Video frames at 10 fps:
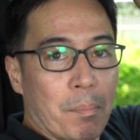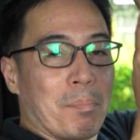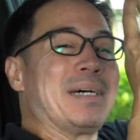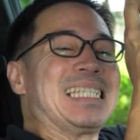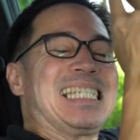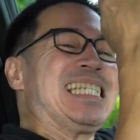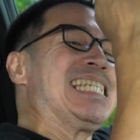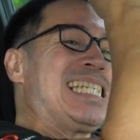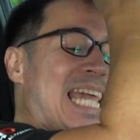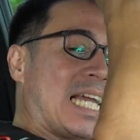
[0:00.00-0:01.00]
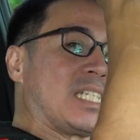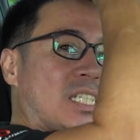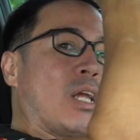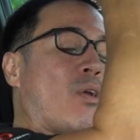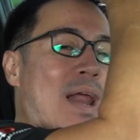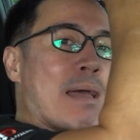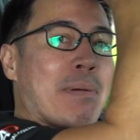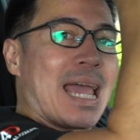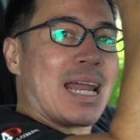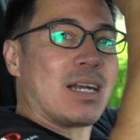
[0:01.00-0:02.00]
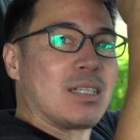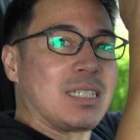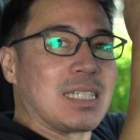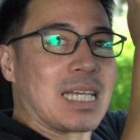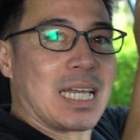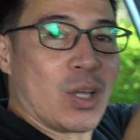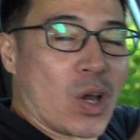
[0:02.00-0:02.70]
but 6 grab handles inside the